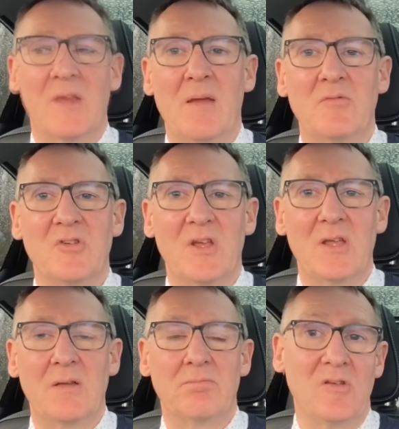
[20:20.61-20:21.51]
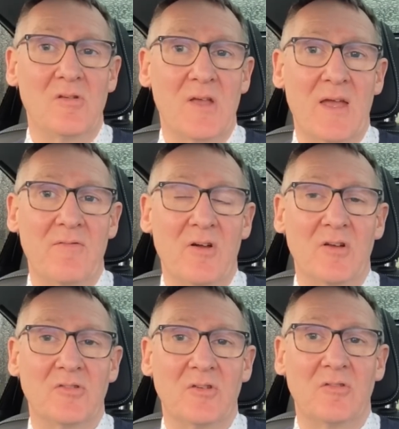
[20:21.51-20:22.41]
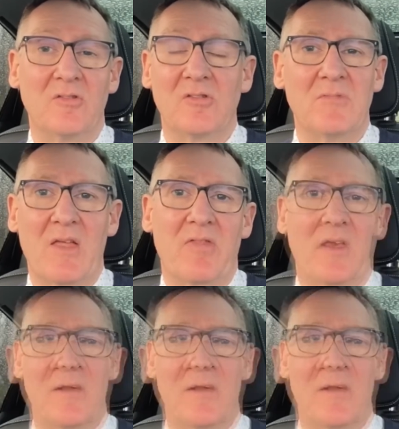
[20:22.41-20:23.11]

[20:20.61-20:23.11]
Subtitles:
The MG UK versions, nothing.